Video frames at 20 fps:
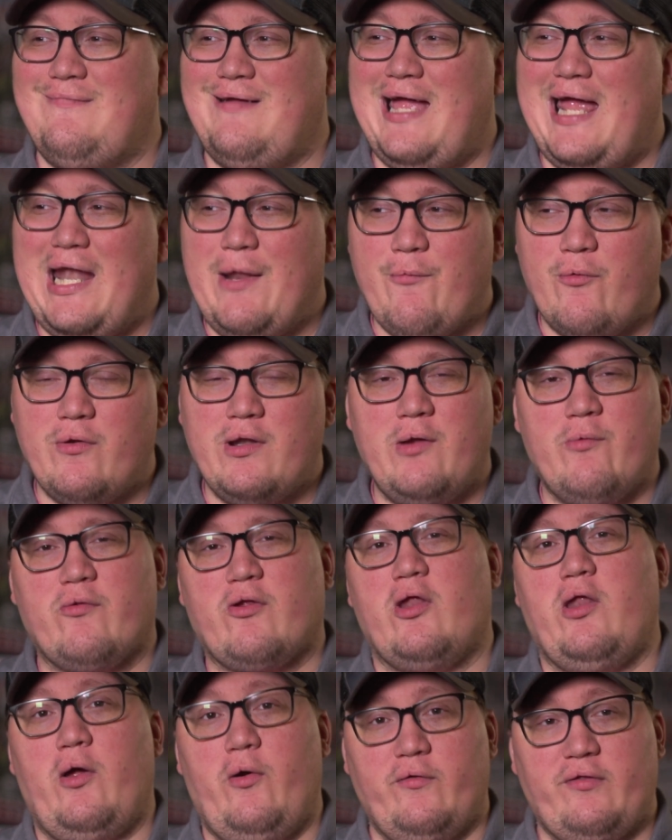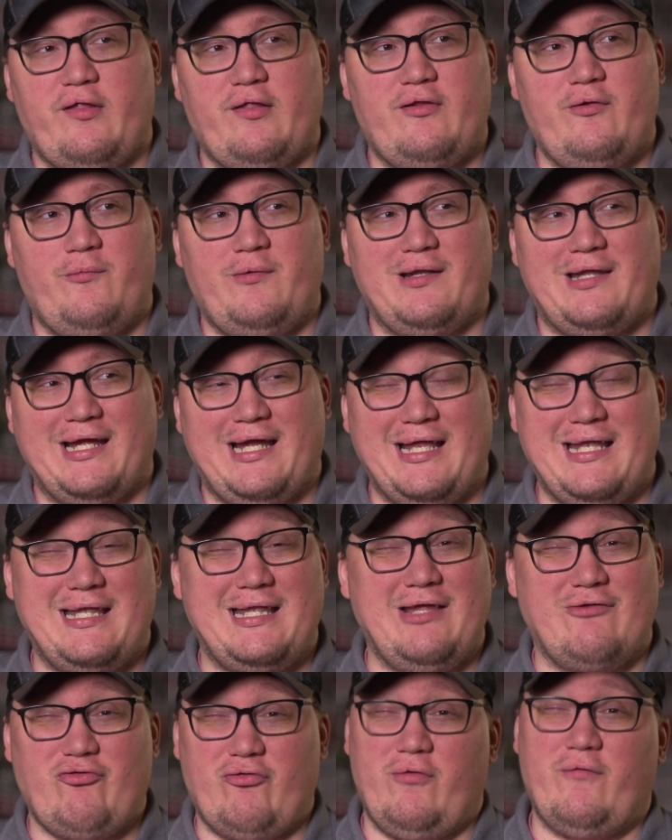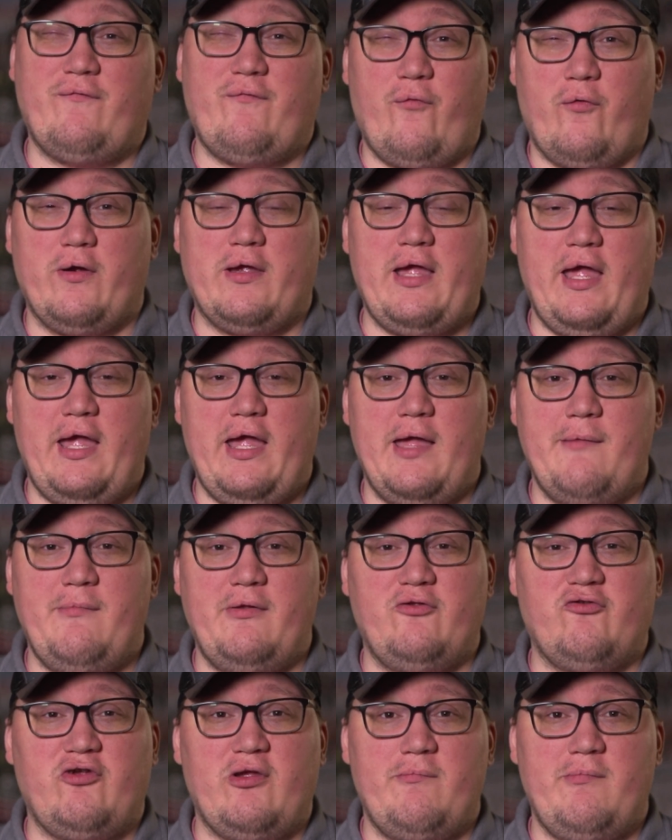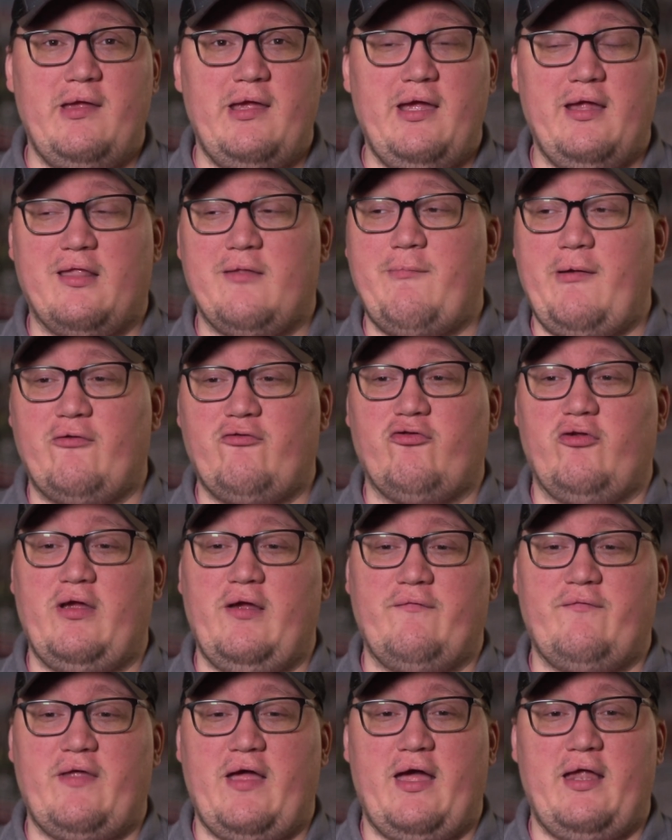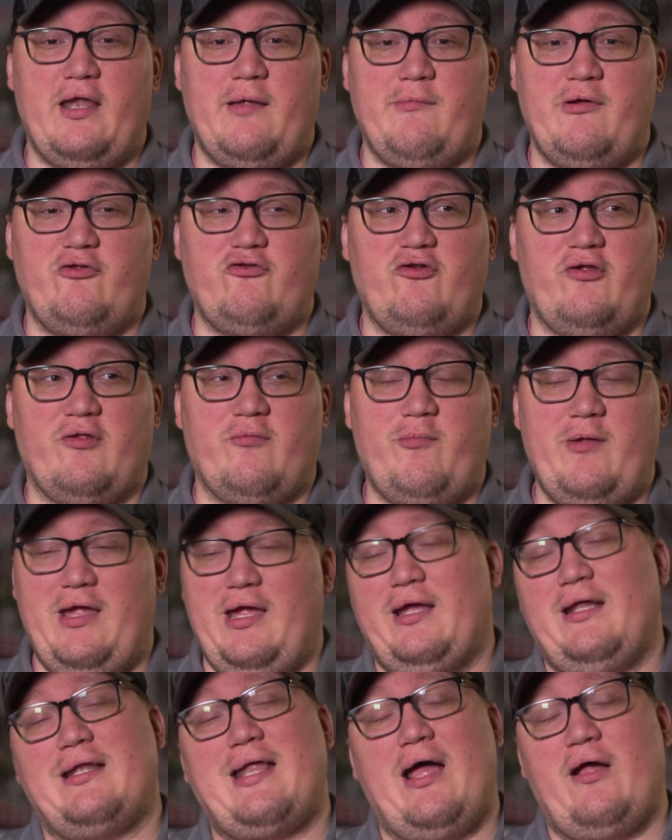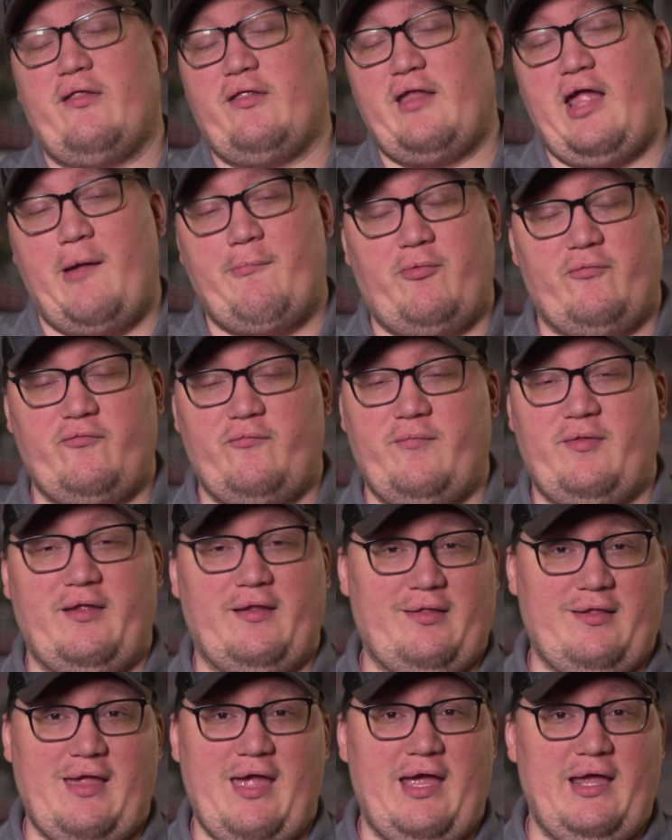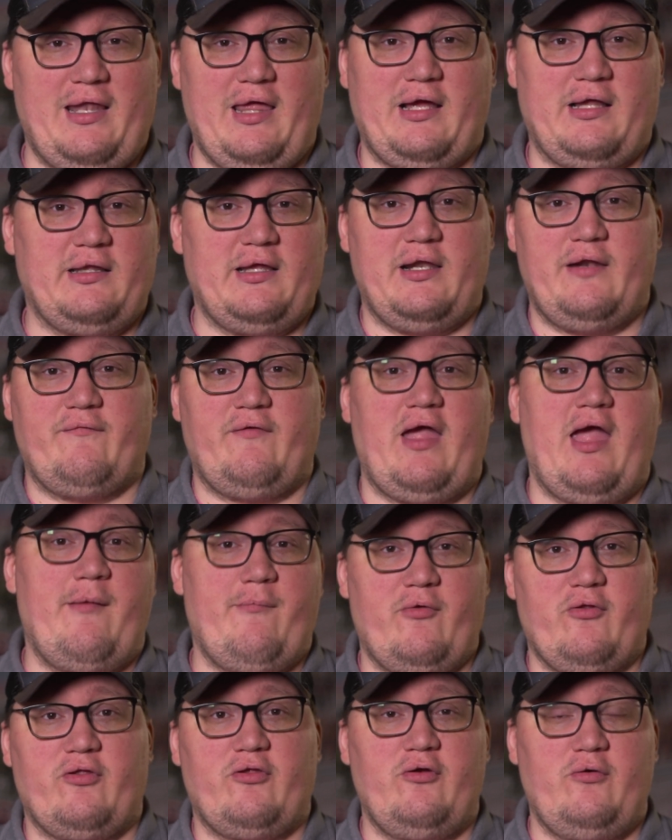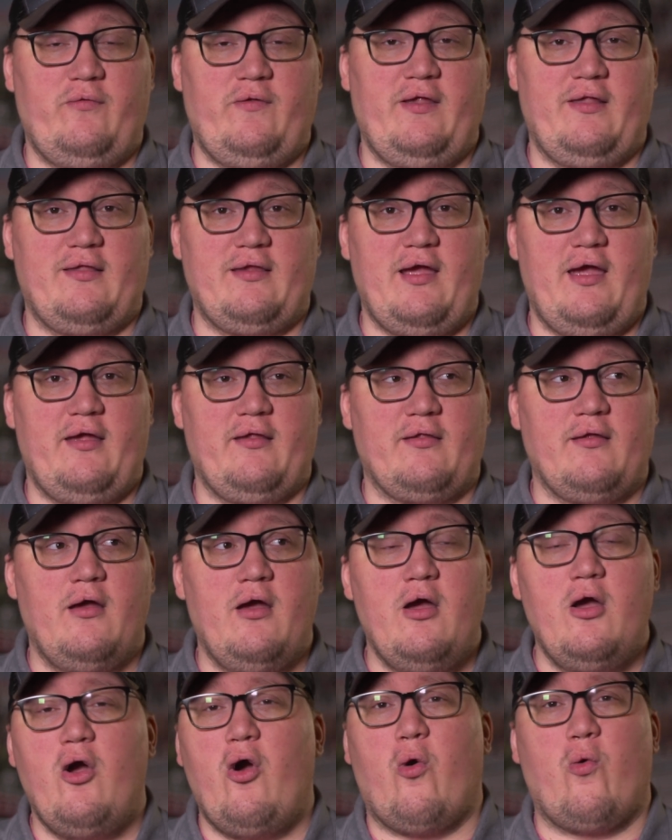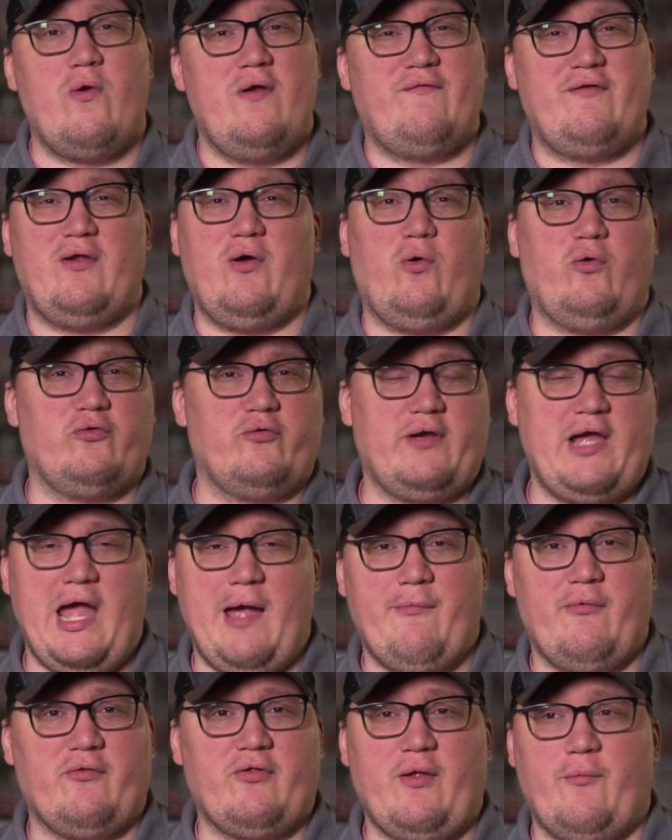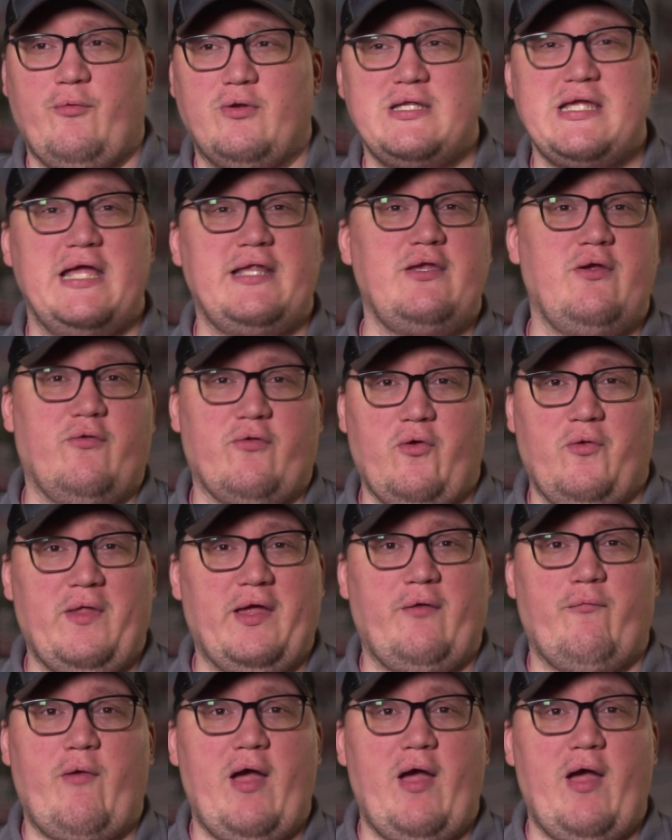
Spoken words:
anywhere near as close as to what like a digital 4K image can be, especially if that image is being downsampled from 6K like a lot of cameras do these days, or even older cameras that were 10 years old like